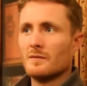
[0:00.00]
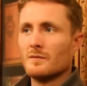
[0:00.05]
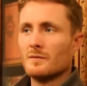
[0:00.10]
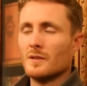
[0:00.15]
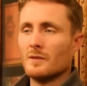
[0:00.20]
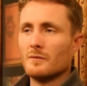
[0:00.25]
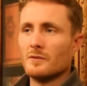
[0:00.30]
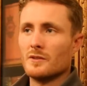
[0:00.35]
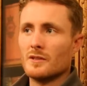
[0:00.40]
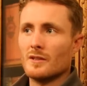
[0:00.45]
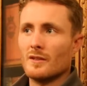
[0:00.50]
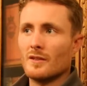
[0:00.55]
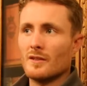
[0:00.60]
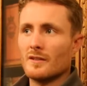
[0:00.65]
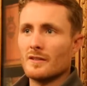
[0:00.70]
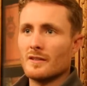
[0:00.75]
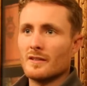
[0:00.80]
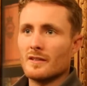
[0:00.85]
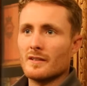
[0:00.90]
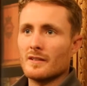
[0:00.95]
what would you call
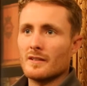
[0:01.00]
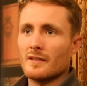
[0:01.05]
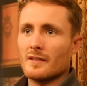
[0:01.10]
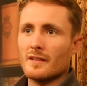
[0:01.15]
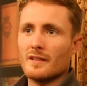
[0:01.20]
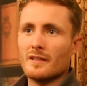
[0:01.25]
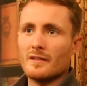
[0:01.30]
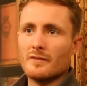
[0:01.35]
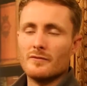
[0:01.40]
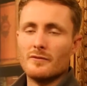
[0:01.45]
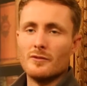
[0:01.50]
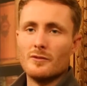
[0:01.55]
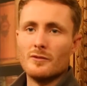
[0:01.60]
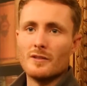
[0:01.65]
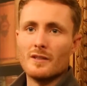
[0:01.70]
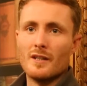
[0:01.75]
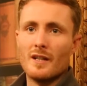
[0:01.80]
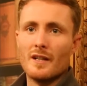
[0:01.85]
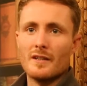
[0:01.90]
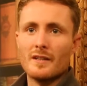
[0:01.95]
it, the kind of
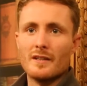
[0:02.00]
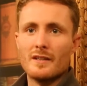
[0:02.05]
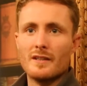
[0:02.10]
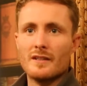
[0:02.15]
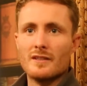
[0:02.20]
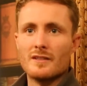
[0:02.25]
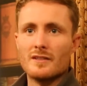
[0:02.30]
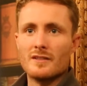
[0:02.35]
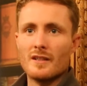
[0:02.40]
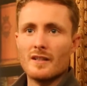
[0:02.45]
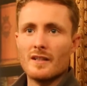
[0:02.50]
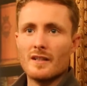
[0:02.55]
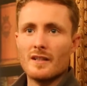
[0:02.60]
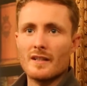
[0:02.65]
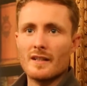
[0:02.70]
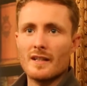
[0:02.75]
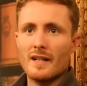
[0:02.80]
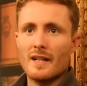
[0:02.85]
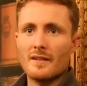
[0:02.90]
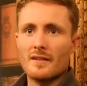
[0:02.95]
faux Gothic kind of style of the
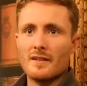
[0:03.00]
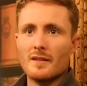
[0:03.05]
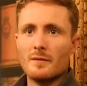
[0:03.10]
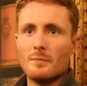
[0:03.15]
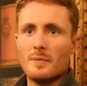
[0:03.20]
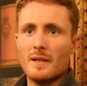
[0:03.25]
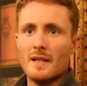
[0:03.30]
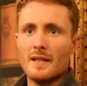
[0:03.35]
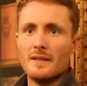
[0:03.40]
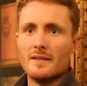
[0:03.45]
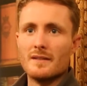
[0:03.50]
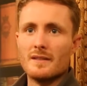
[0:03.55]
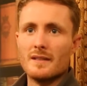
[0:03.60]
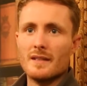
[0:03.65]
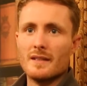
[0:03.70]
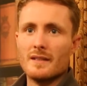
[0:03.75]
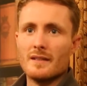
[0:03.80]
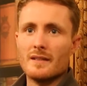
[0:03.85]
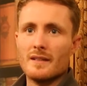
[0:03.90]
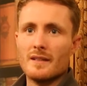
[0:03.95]
castle, it blends
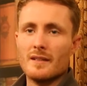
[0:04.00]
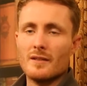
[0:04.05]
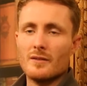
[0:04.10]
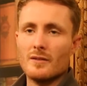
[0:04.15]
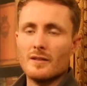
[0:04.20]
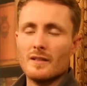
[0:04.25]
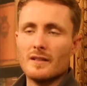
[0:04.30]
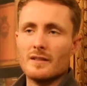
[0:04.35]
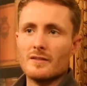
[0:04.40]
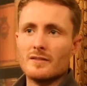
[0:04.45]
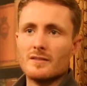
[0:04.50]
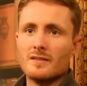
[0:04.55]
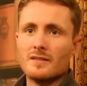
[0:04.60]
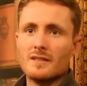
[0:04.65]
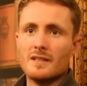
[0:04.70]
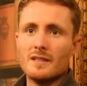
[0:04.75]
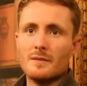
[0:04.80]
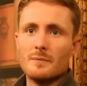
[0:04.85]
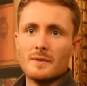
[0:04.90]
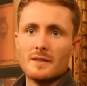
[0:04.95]
in. It doesn't
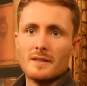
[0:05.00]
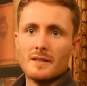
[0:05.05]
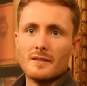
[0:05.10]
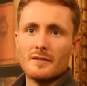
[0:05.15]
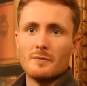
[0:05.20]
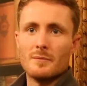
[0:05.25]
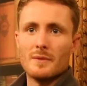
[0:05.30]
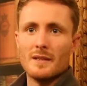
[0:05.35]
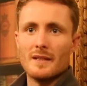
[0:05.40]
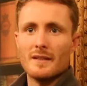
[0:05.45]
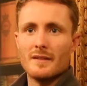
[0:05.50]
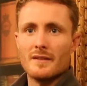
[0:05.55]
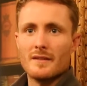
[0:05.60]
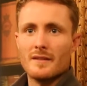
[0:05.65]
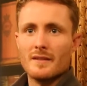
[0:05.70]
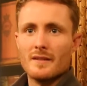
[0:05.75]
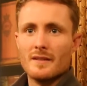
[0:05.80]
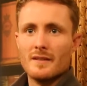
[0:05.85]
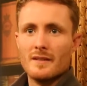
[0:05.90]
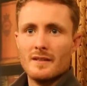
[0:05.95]
seem as out of place.
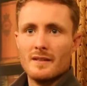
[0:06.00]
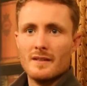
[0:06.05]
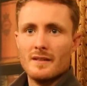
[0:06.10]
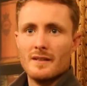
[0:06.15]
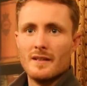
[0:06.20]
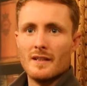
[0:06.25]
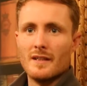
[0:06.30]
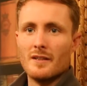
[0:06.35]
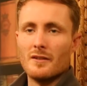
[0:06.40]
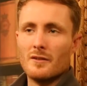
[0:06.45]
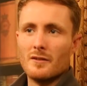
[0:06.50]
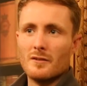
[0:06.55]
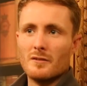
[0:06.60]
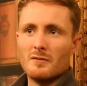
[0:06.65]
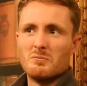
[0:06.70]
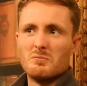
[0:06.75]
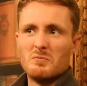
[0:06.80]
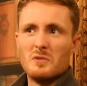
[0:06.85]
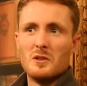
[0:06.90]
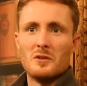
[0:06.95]
It
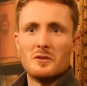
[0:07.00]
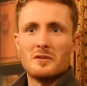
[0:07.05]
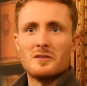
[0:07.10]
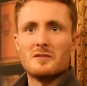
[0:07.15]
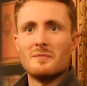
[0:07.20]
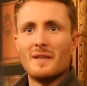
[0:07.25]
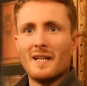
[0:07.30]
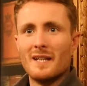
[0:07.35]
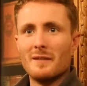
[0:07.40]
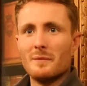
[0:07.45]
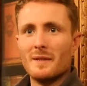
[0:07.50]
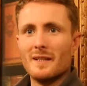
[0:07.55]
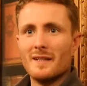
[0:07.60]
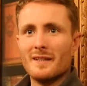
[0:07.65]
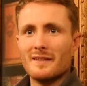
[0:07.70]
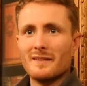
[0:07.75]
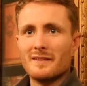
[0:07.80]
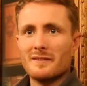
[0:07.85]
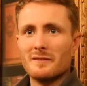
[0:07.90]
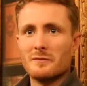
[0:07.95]
all looks
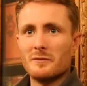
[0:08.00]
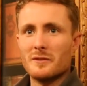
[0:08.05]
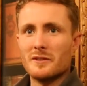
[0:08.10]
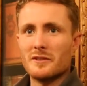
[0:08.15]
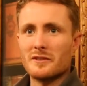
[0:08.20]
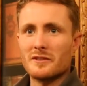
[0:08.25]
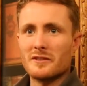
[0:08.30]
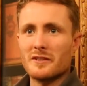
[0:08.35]
man-made, which is